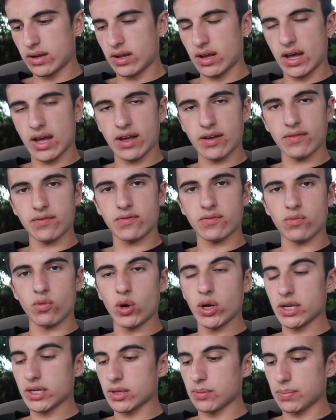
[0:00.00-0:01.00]
I
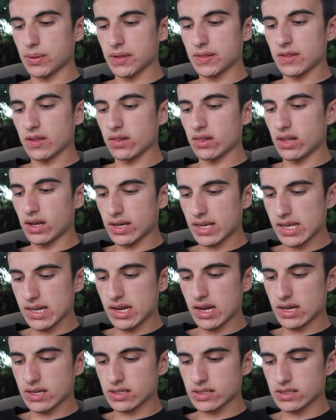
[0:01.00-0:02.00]
want to complete the Lucky
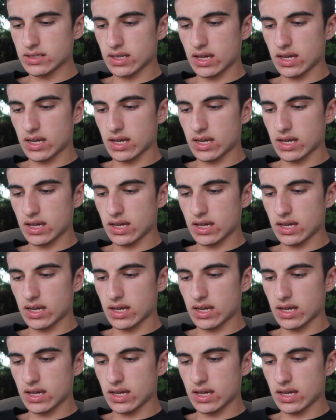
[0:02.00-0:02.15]
Dex,